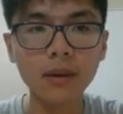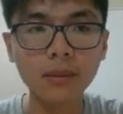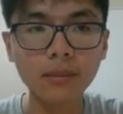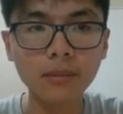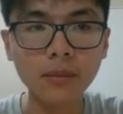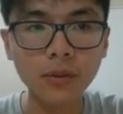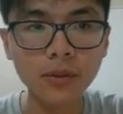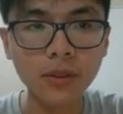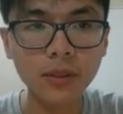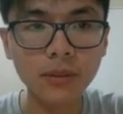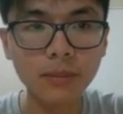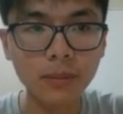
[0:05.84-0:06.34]

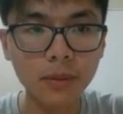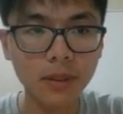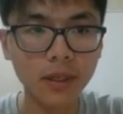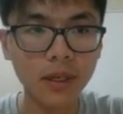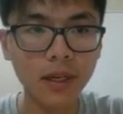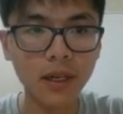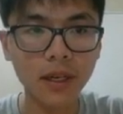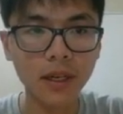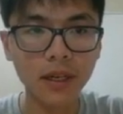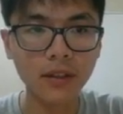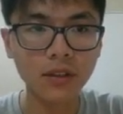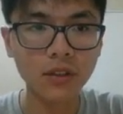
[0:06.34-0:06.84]

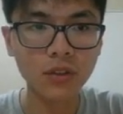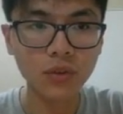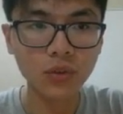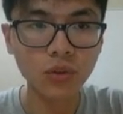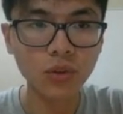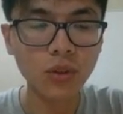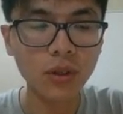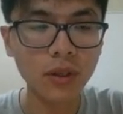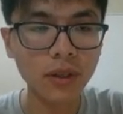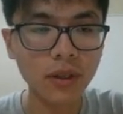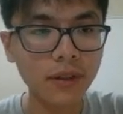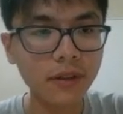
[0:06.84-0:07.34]
multiply
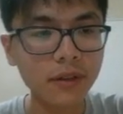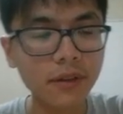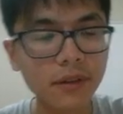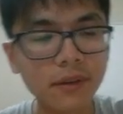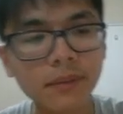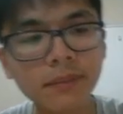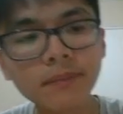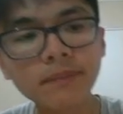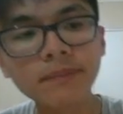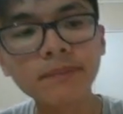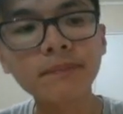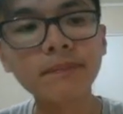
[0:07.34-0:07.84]
strings.
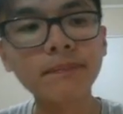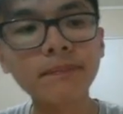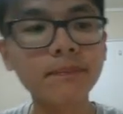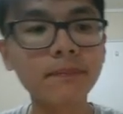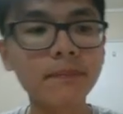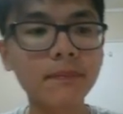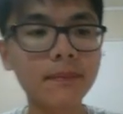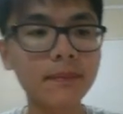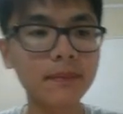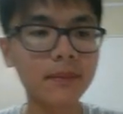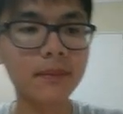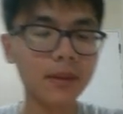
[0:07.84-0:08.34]

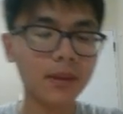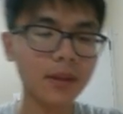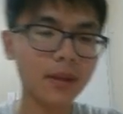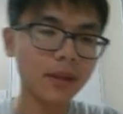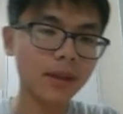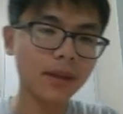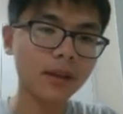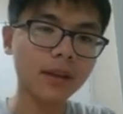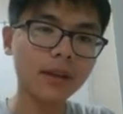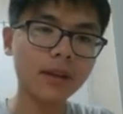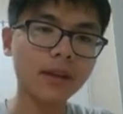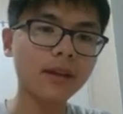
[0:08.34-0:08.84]

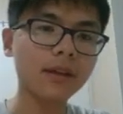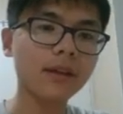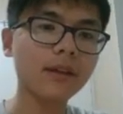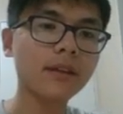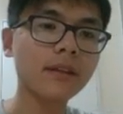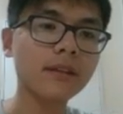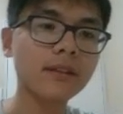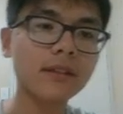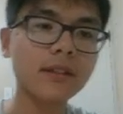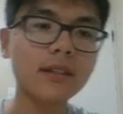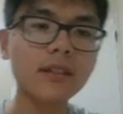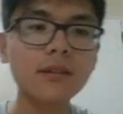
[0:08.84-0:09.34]

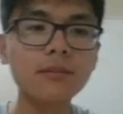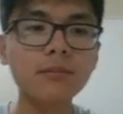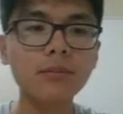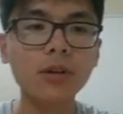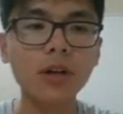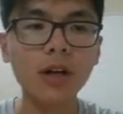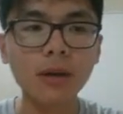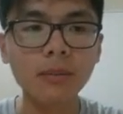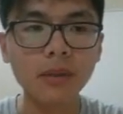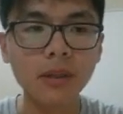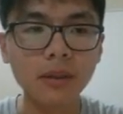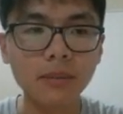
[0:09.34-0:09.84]
In this
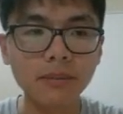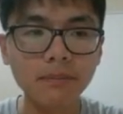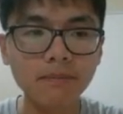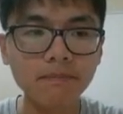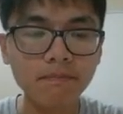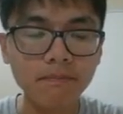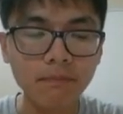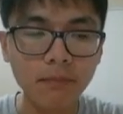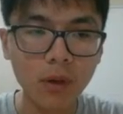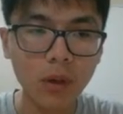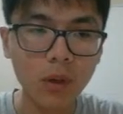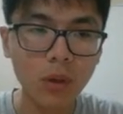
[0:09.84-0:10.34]
problem,
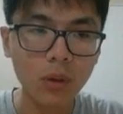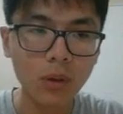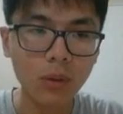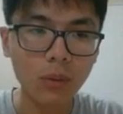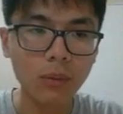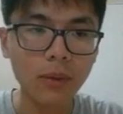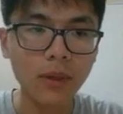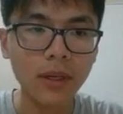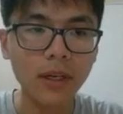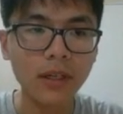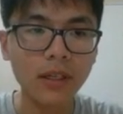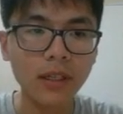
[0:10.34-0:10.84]

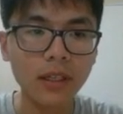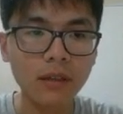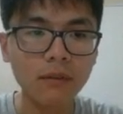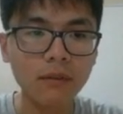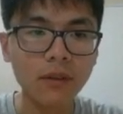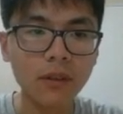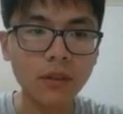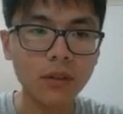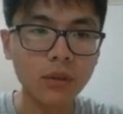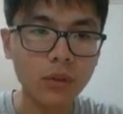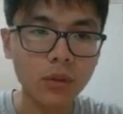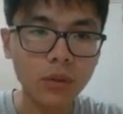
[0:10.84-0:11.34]
we are
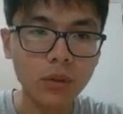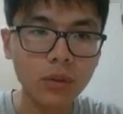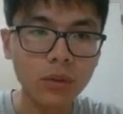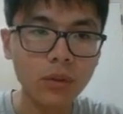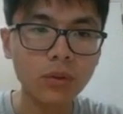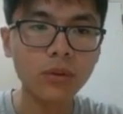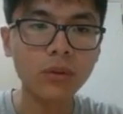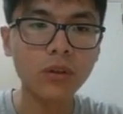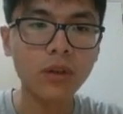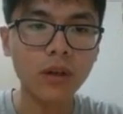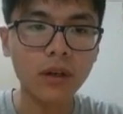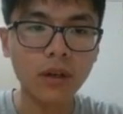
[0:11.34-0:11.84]
given
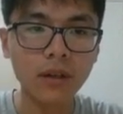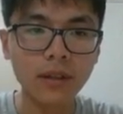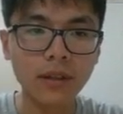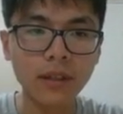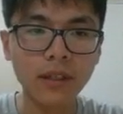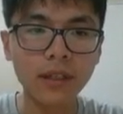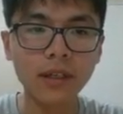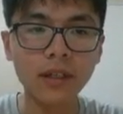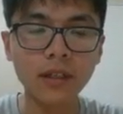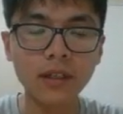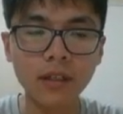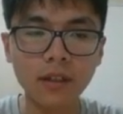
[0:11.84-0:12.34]
two
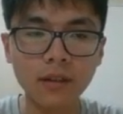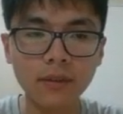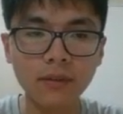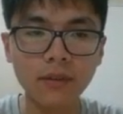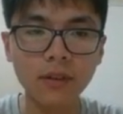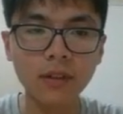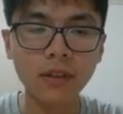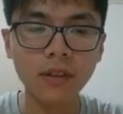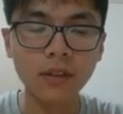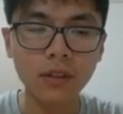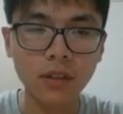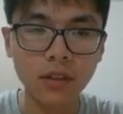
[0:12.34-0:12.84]
non-negative
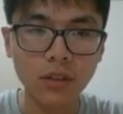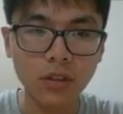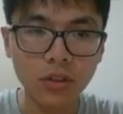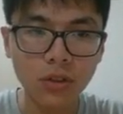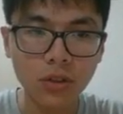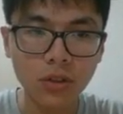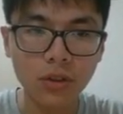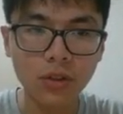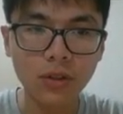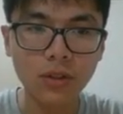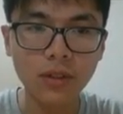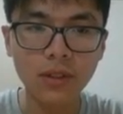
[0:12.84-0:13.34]

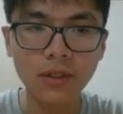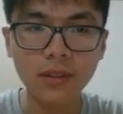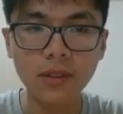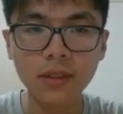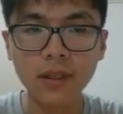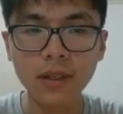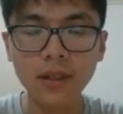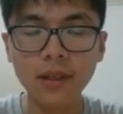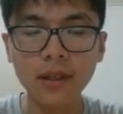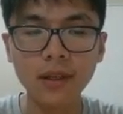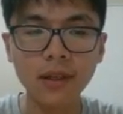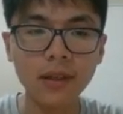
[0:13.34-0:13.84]
integers,
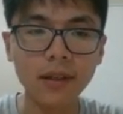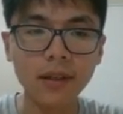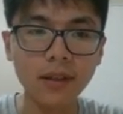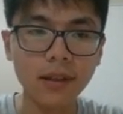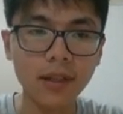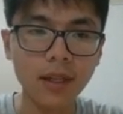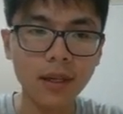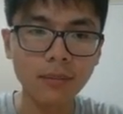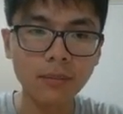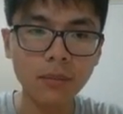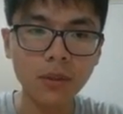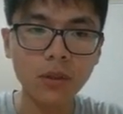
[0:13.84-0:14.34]

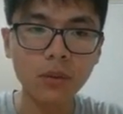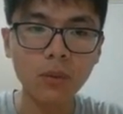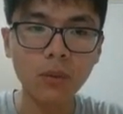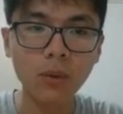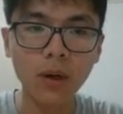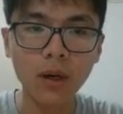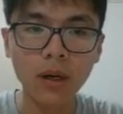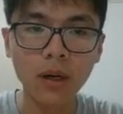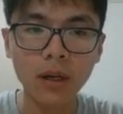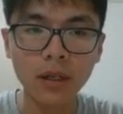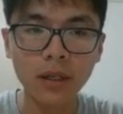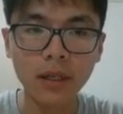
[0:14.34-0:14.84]
number
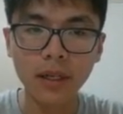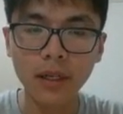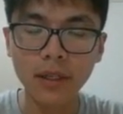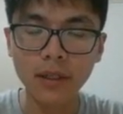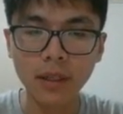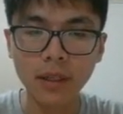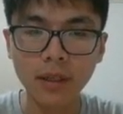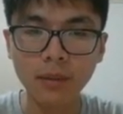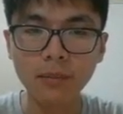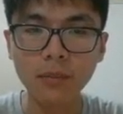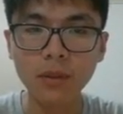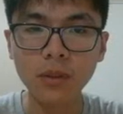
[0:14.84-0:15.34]
1 and
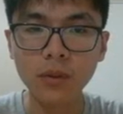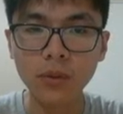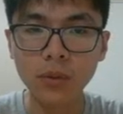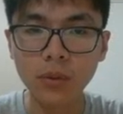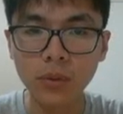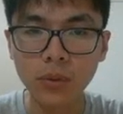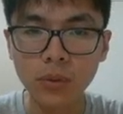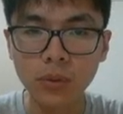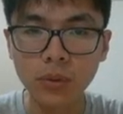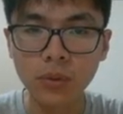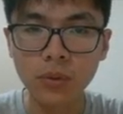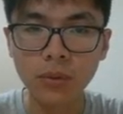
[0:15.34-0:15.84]
number
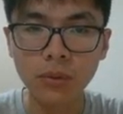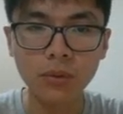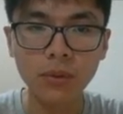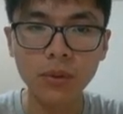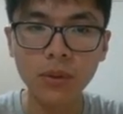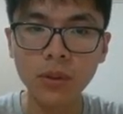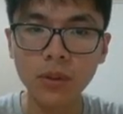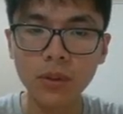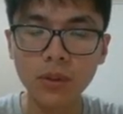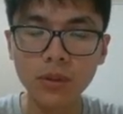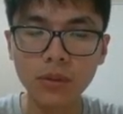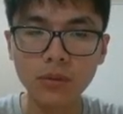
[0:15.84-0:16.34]
2,
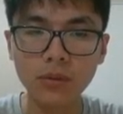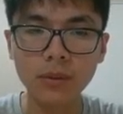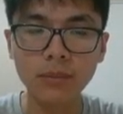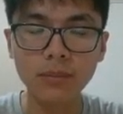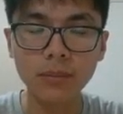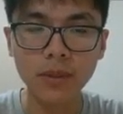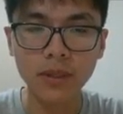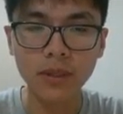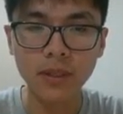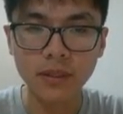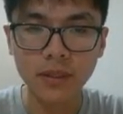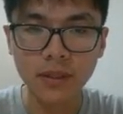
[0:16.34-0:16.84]

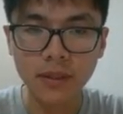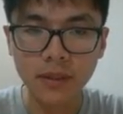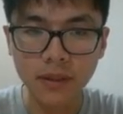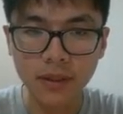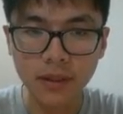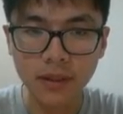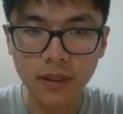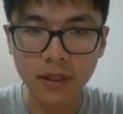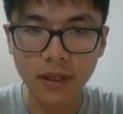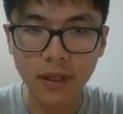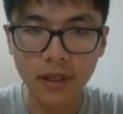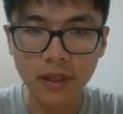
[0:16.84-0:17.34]

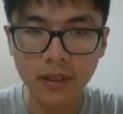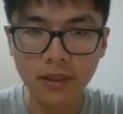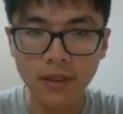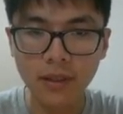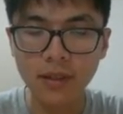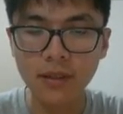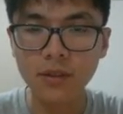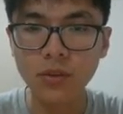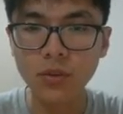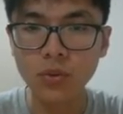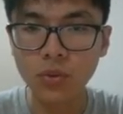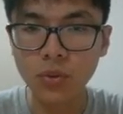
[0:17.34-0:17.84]
represented as
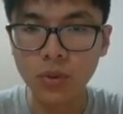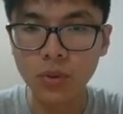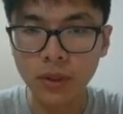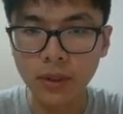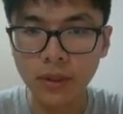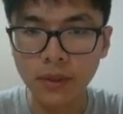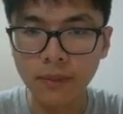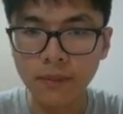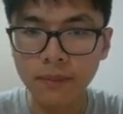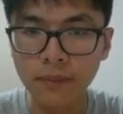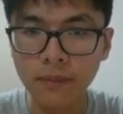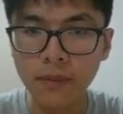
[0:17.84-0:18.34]
a
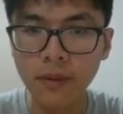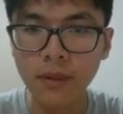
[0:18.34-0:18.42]
string,